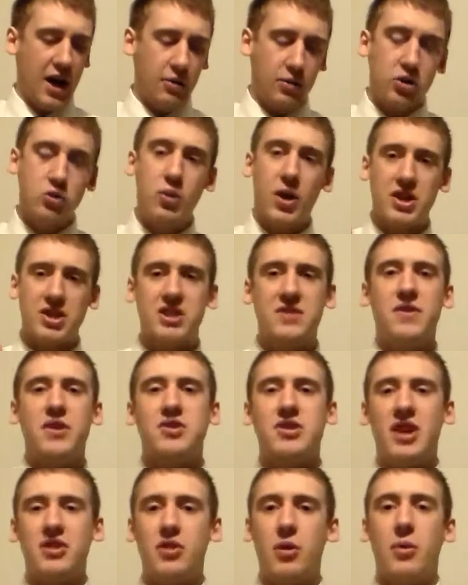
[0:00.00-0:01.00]
When you watch these
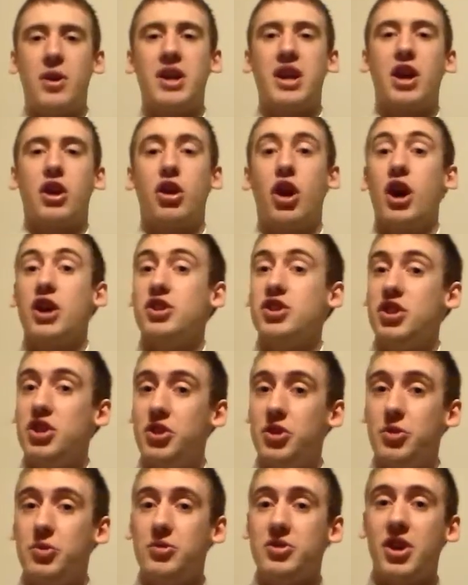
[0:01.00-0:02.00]
videos, that's what I want to get across
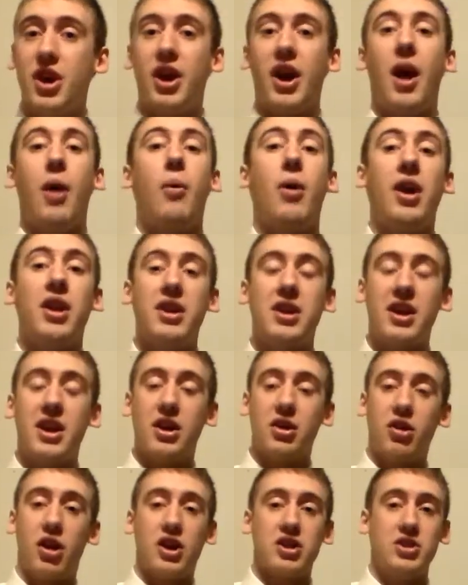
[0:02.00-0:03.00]
to you. Sorry, I want to
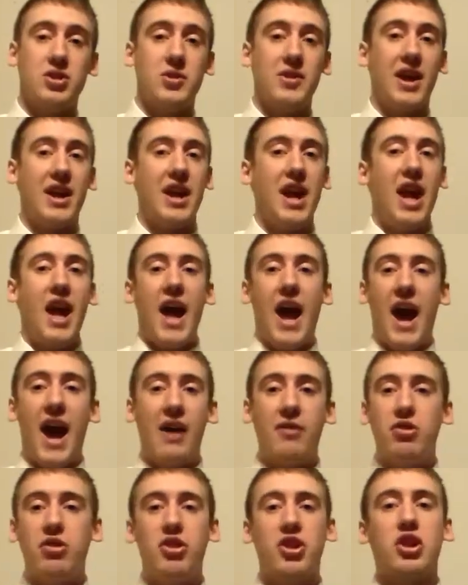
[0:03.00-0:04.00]
get across to you that
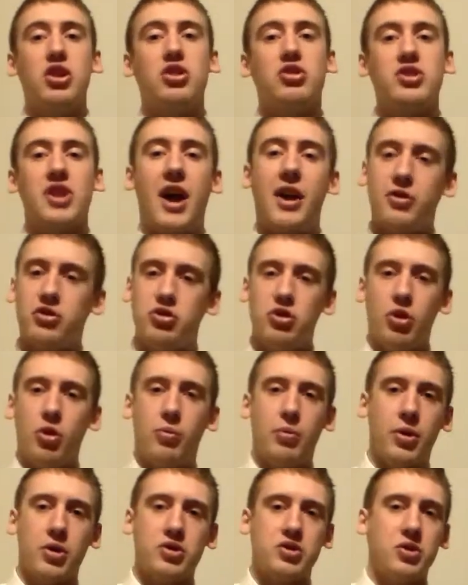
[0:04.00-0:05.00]
everything in your style is your
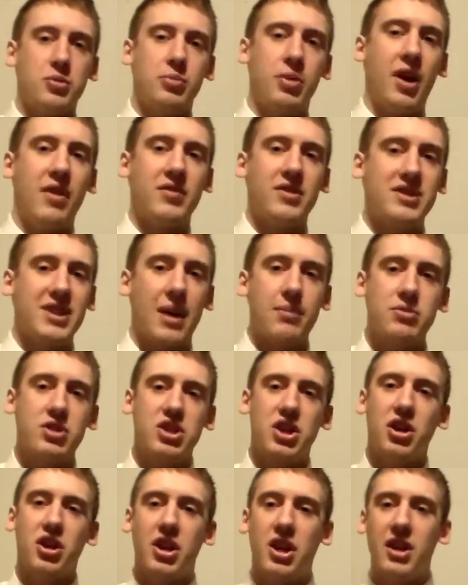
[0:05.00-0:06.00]
own personal preference. I'm
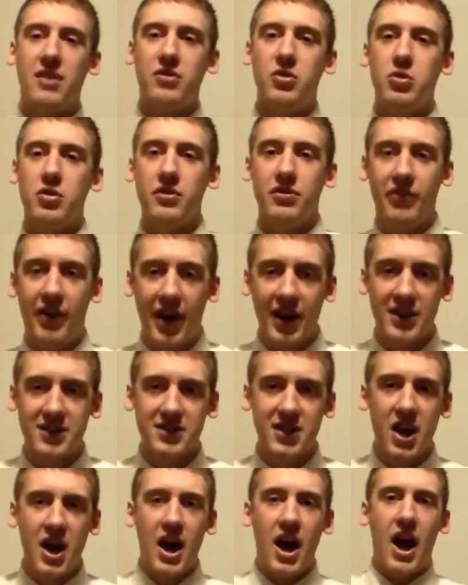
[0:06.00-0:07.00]
just here to give you
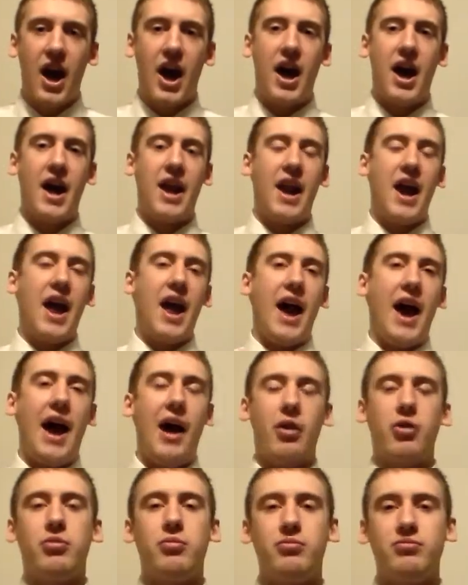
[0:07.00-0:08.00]
advice on
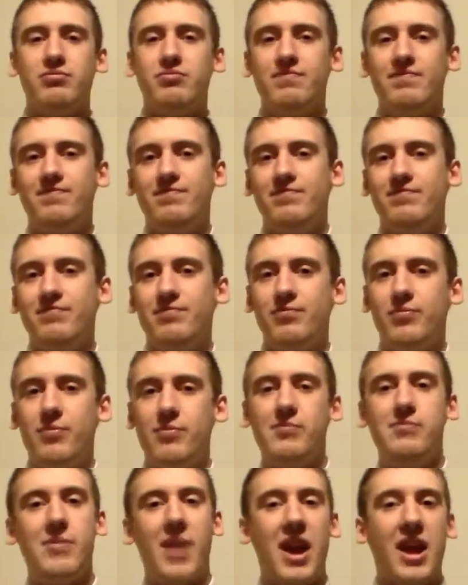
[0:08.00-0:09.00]
how to
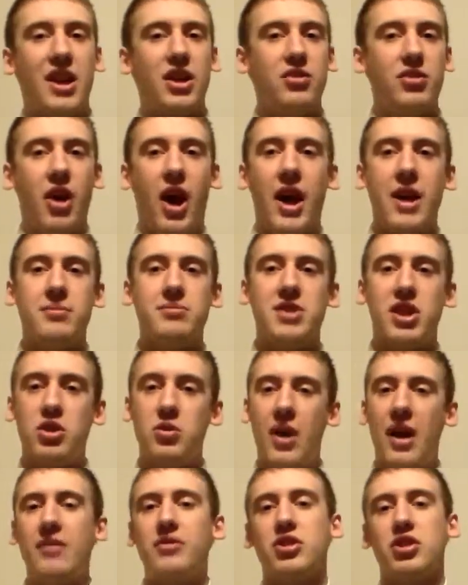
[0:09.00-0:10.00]
make the items that
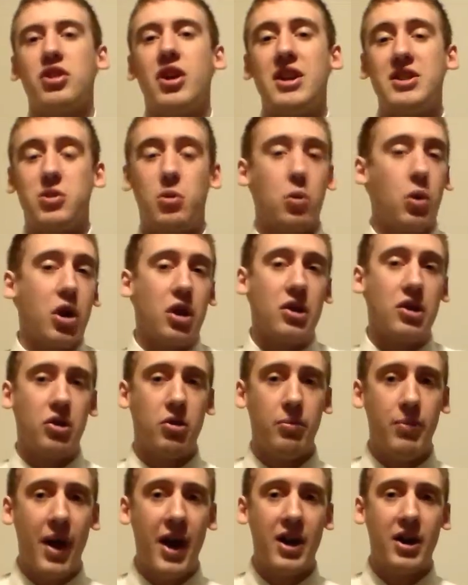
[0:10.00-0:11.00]
you have in your closet work a
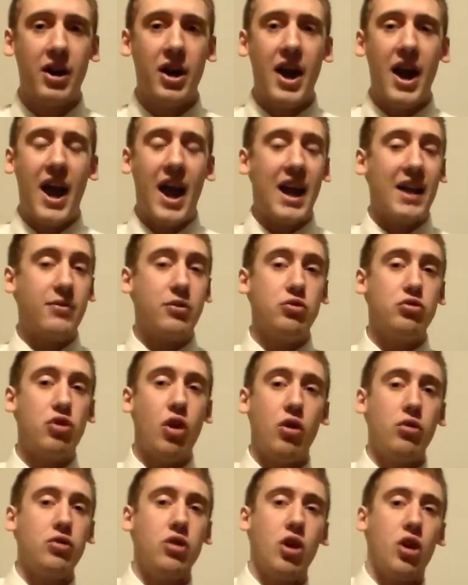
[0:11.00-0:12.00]
little better. And if you
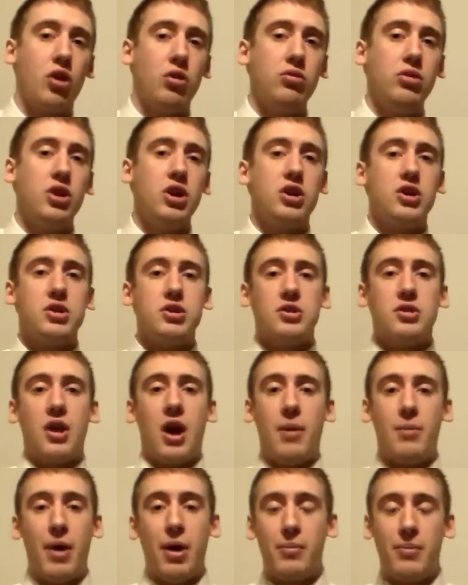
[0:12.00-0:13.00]
don't know
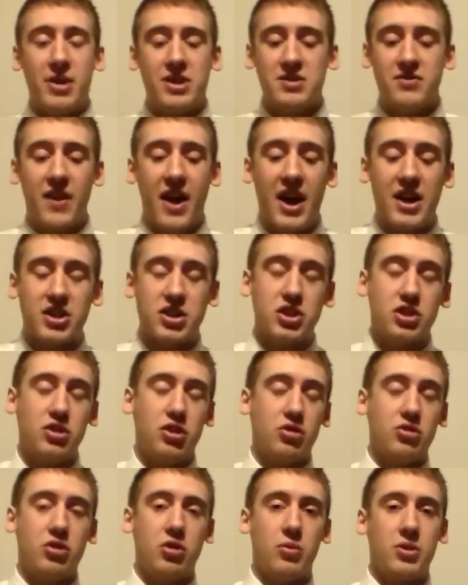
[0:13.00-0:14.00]
about men's fashion,
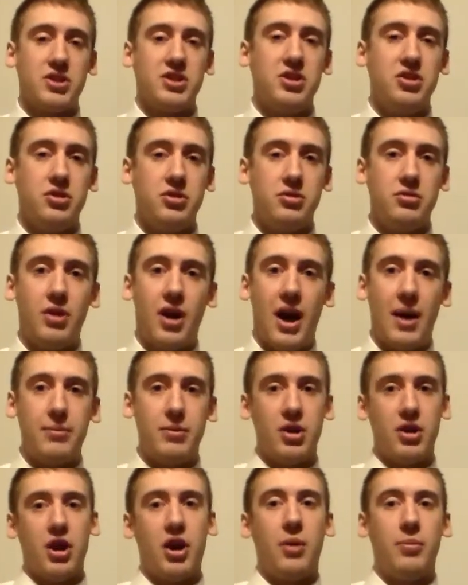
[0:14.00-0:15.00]
you don't know what to do,
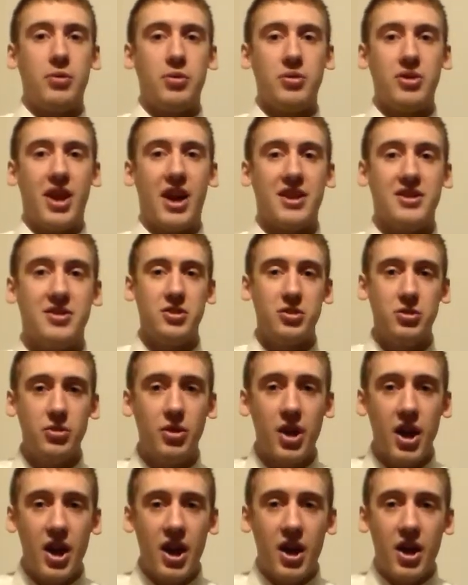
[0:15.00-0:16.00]
I'm here to help you with too.